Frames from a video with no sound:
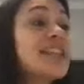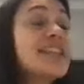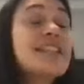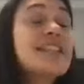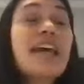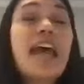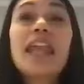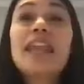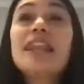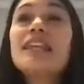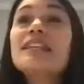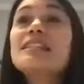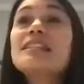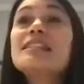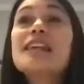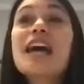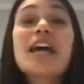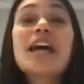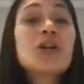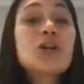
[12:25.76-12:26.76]
Like this endless
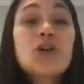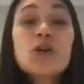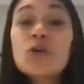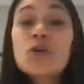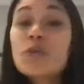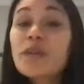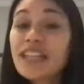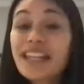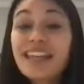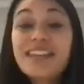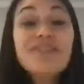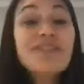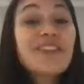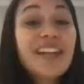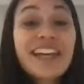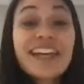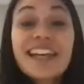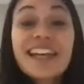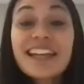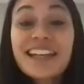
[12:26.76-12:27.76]
cycle we live
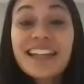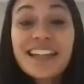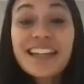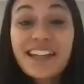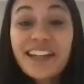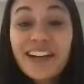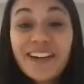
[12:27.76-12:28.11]
in.